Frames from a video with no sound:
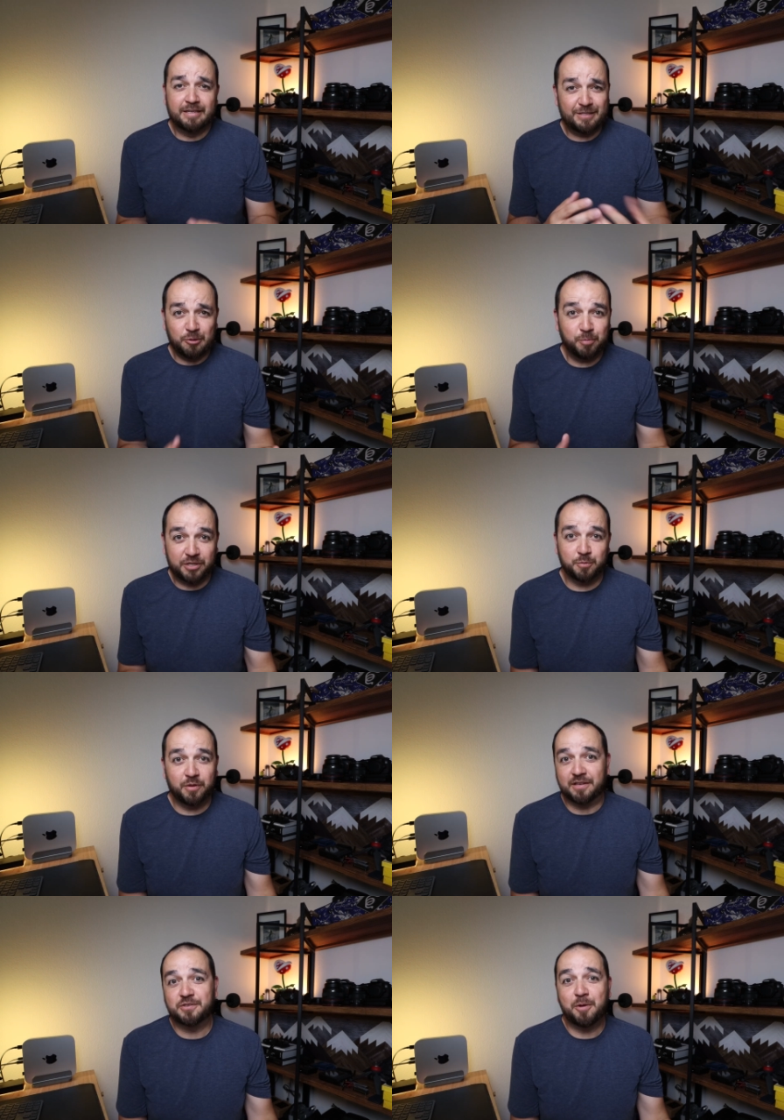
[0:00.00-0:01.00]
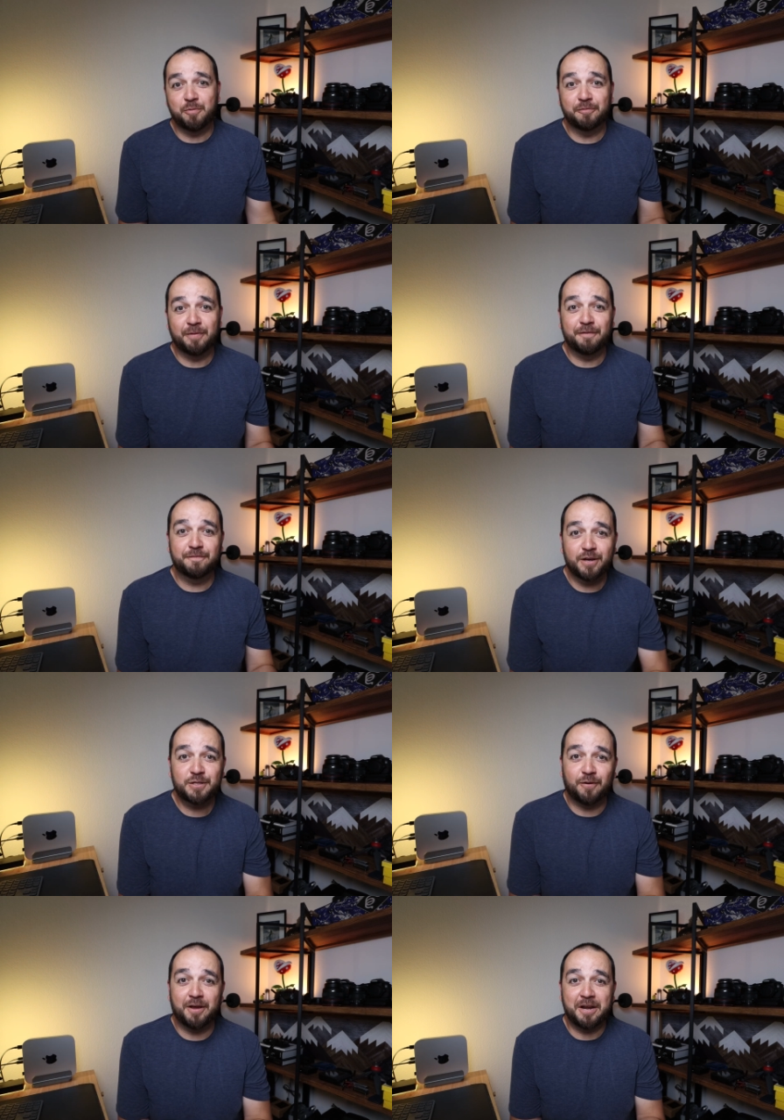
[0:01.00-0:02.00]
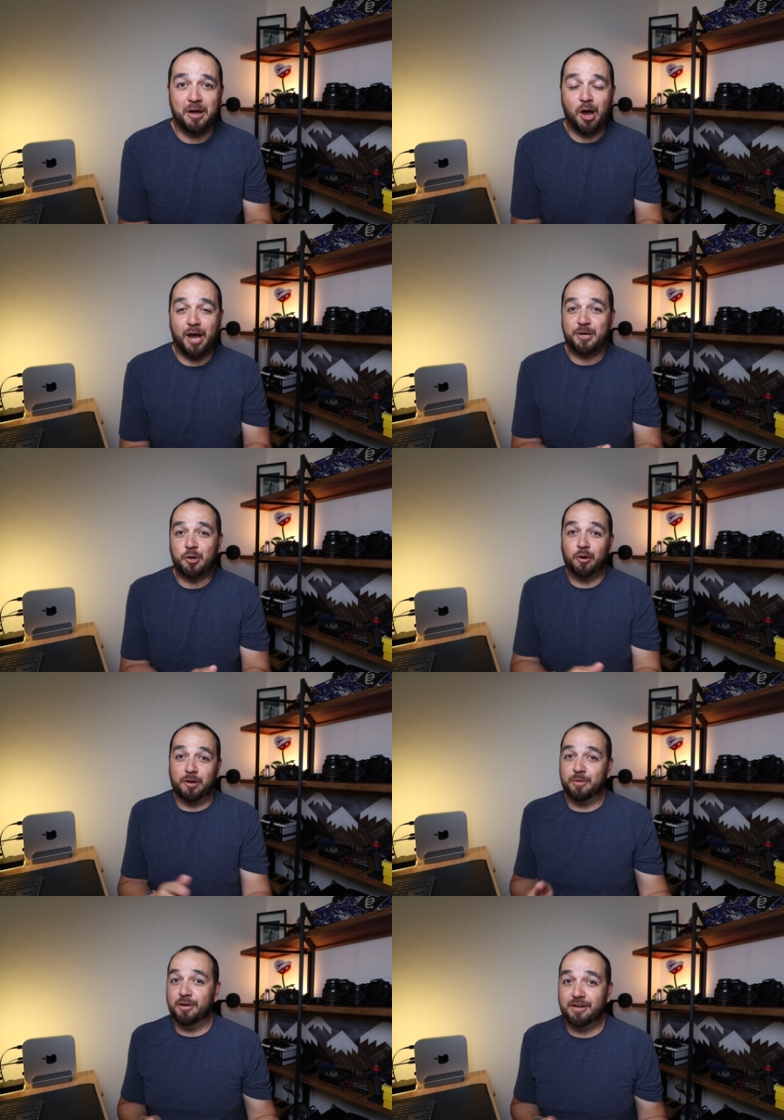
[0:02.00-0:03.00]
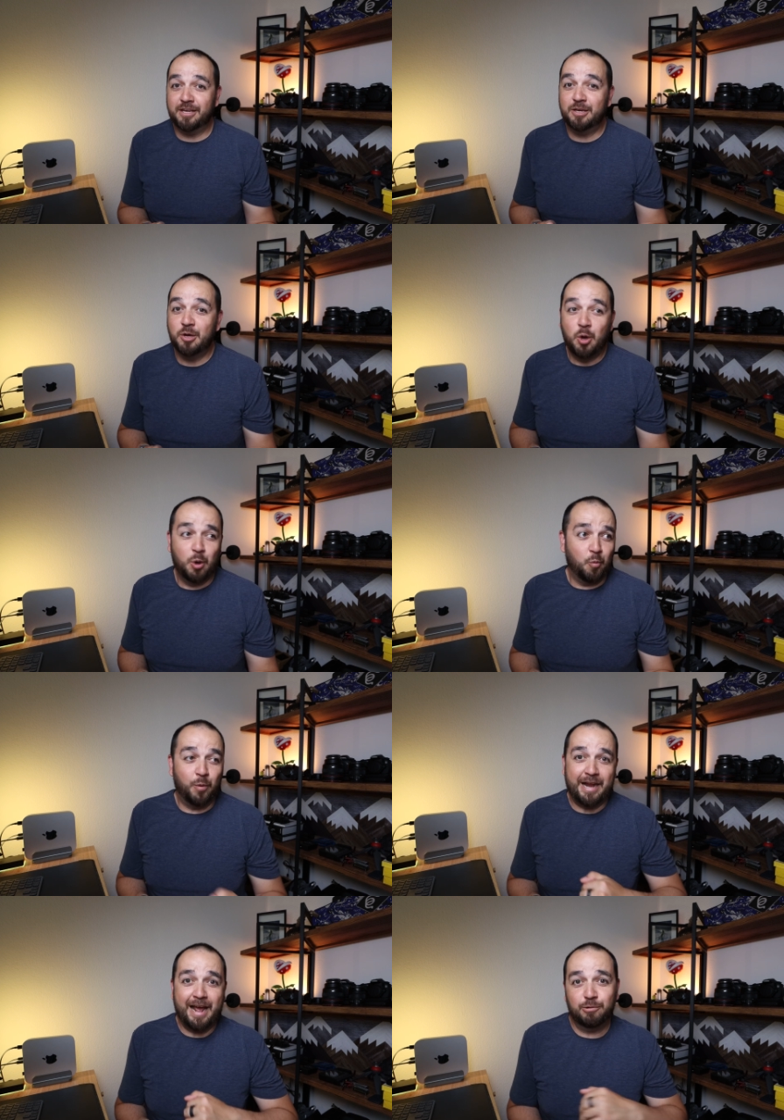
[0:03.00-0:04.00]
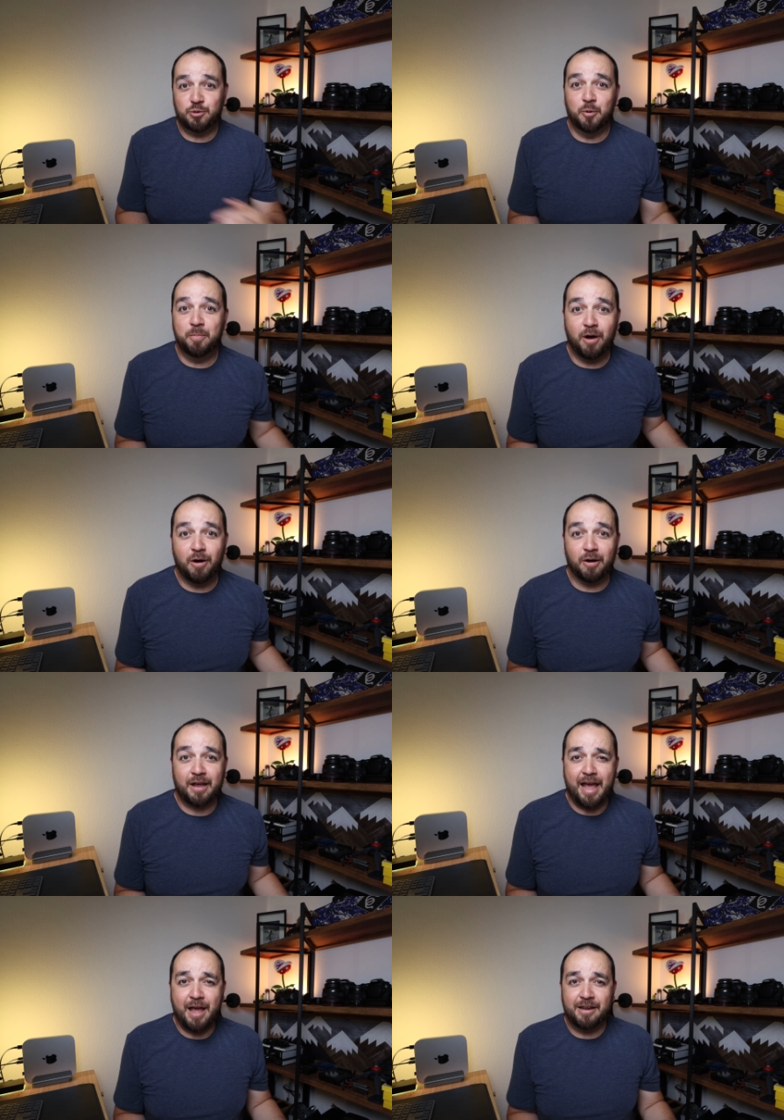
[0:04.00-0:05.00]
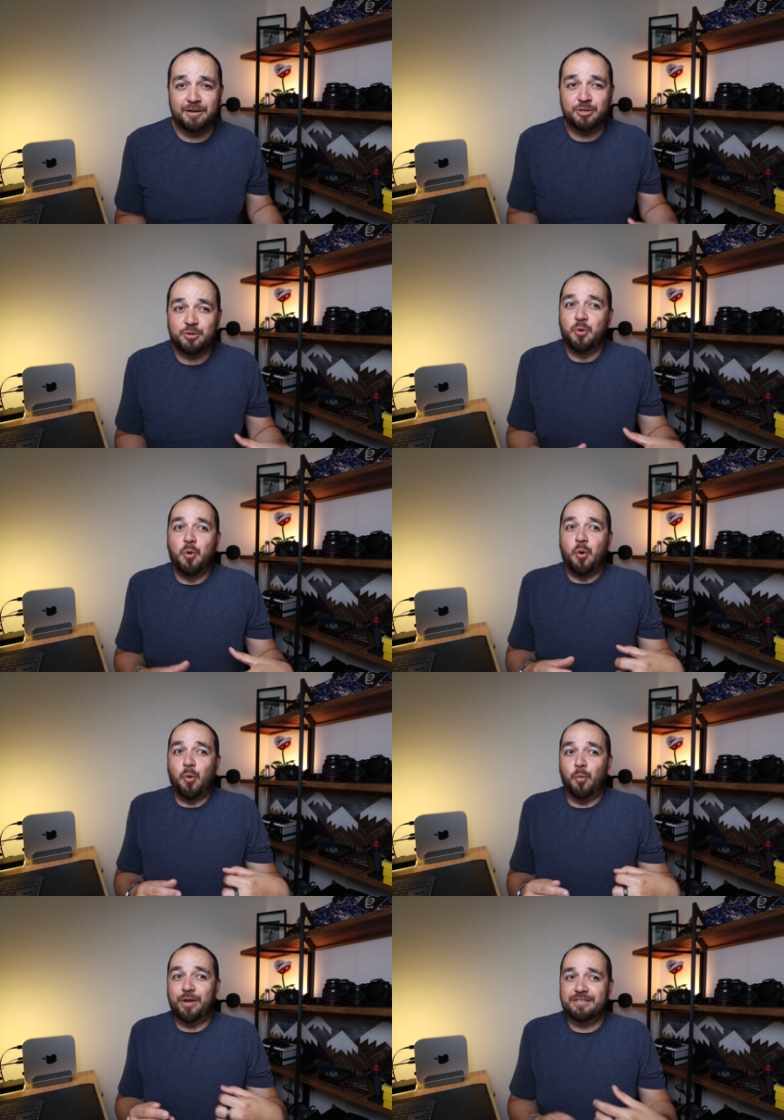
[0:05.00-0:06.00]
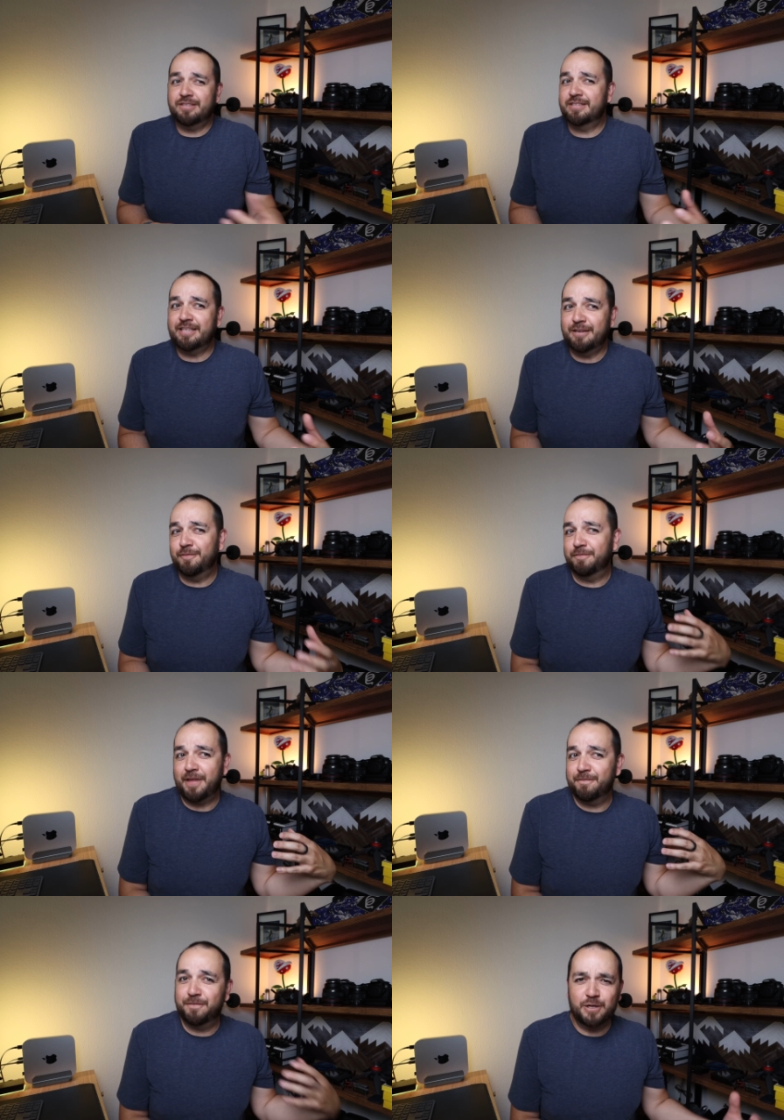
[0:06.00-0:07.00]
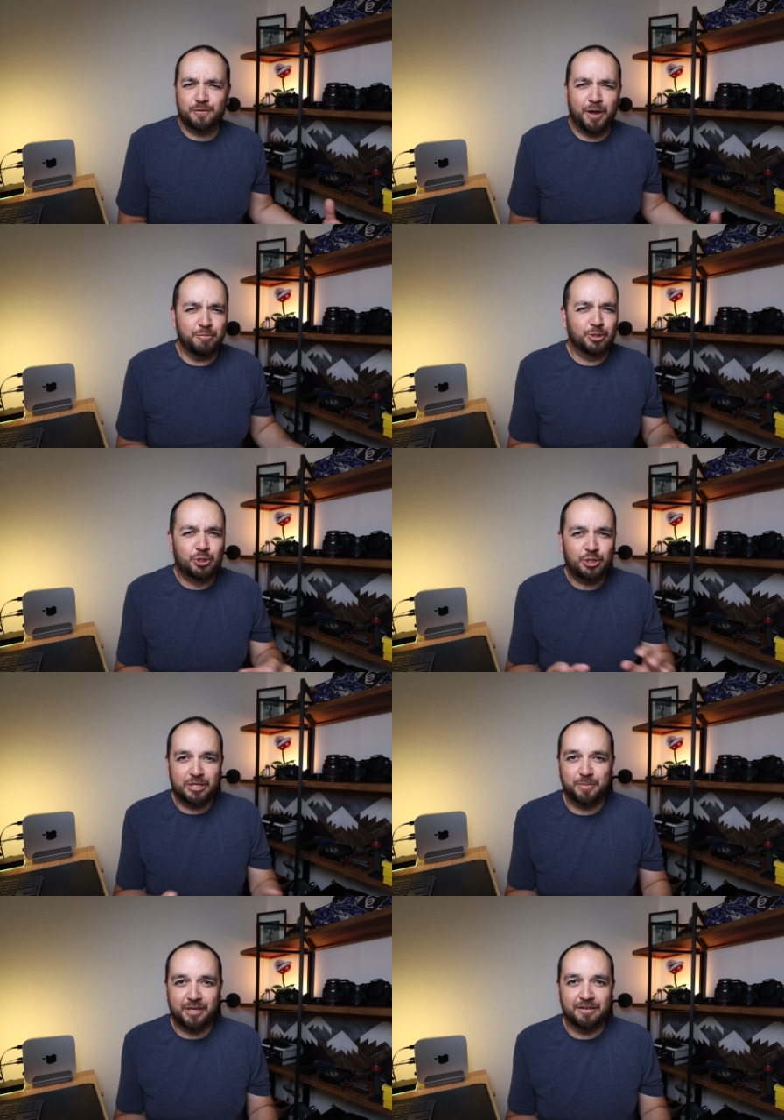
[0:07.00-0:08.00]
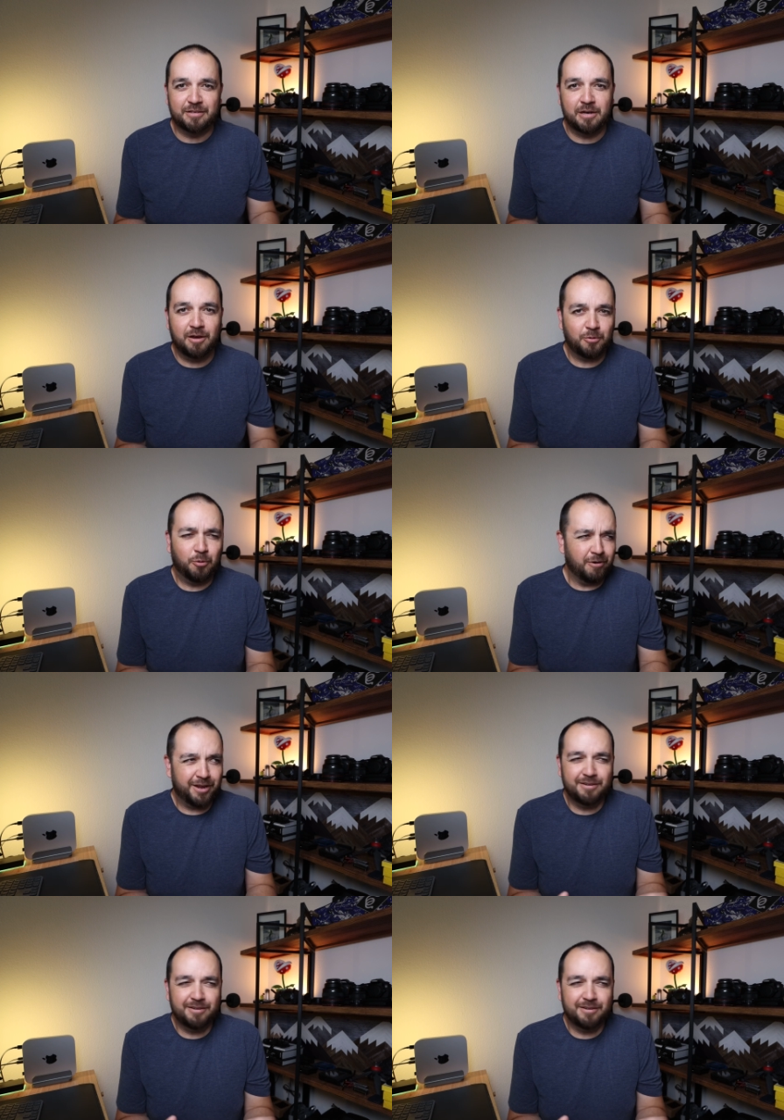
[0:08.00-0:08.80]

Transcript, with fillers: Still buzzing with excitement from that first flight, I got up early, went out to a park, and went to see if that first flight was just beginner's luck or I